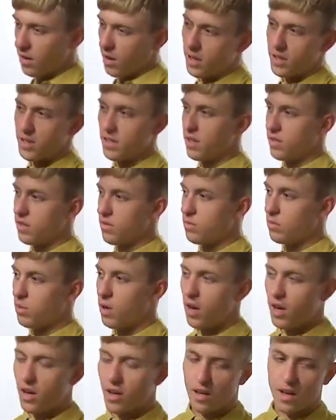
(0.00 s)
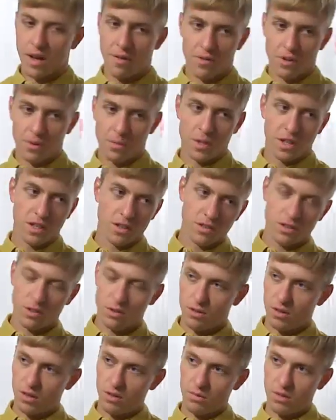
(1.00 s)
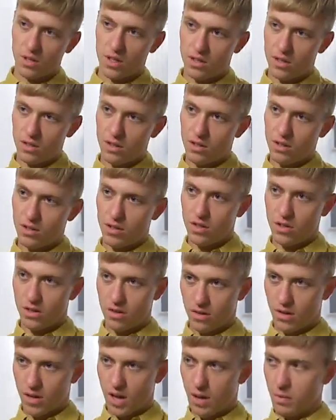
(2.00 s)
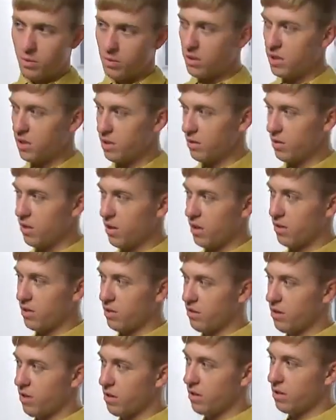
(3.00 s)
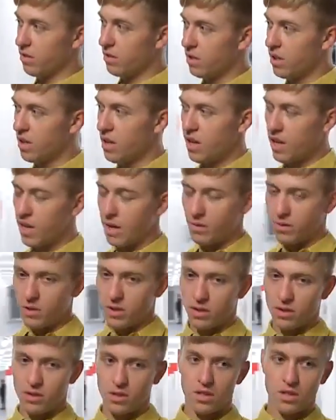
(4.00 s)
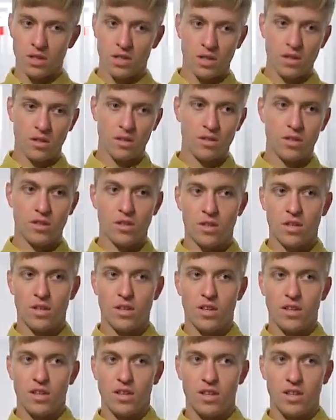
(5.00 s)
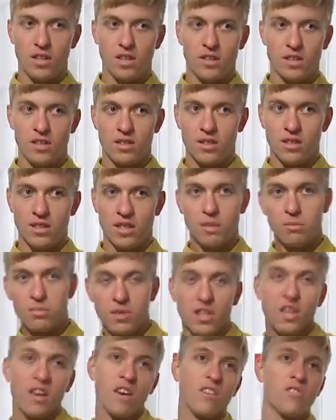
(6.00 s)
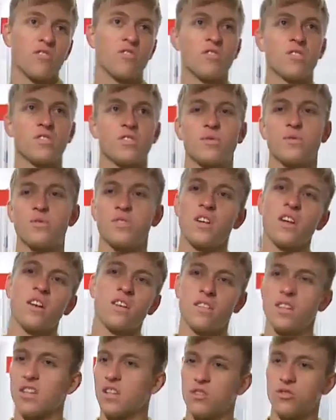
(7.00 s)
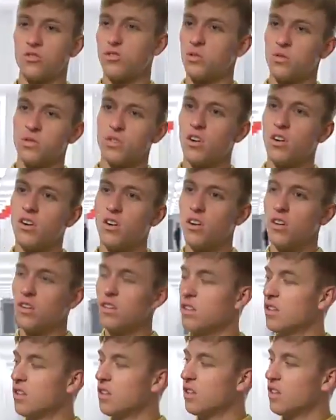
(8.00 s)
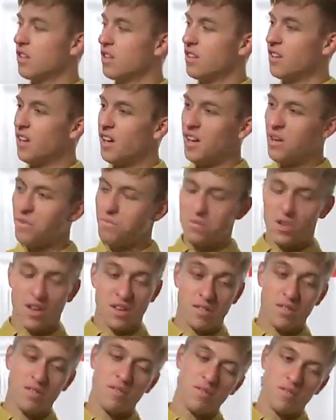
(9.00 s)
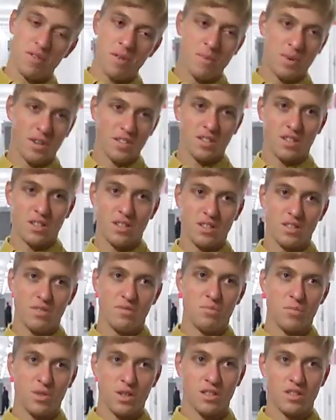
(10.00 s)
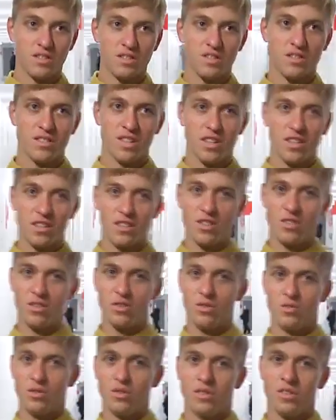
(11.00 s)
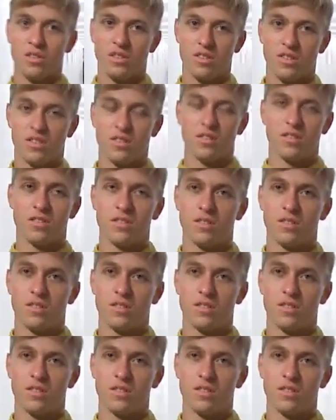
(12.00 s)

the idea is why have someone else do it when you're able to do it on your own, even though, you know, the implications of saying that you'll do it all, it basically means that you are